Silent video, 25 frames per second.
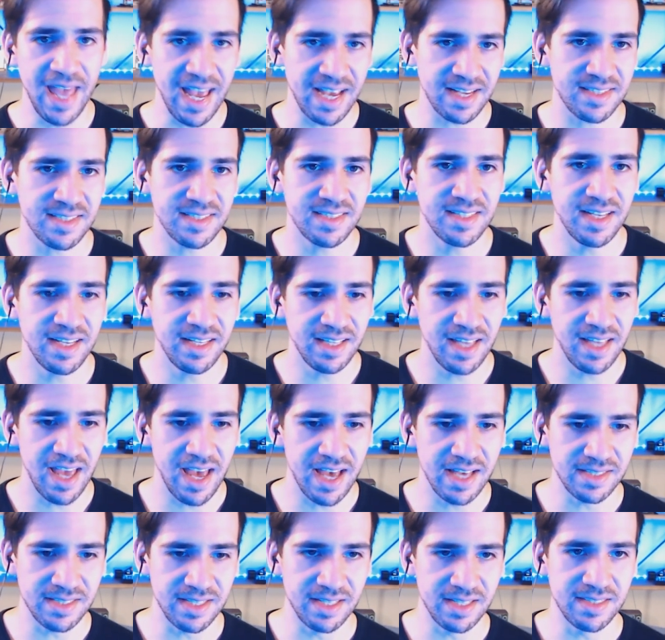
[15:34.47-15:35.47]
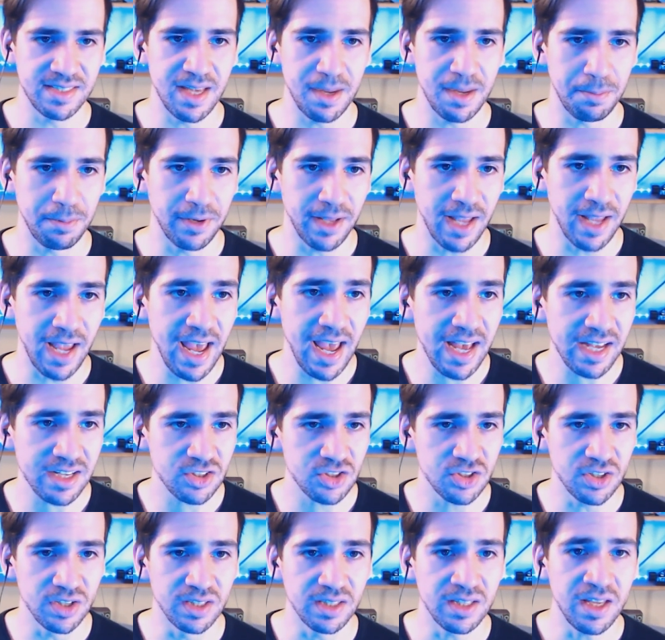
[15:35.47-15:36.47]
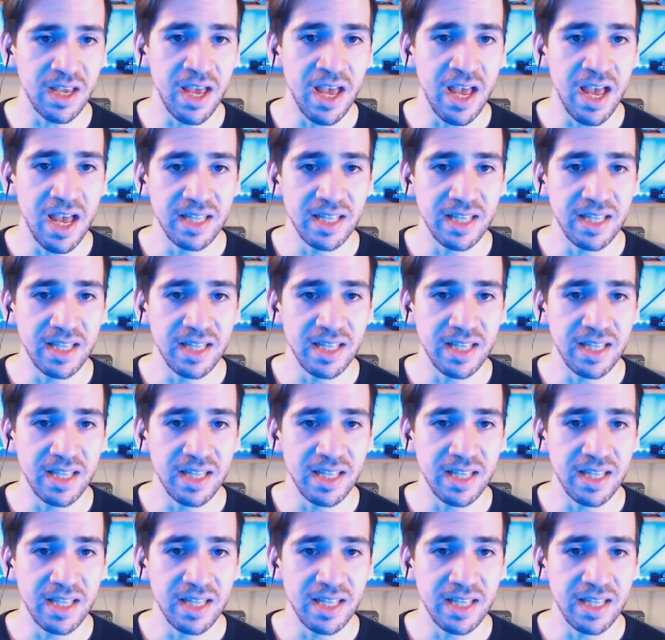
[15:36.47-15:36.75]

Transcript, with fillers: xstate as a separate action,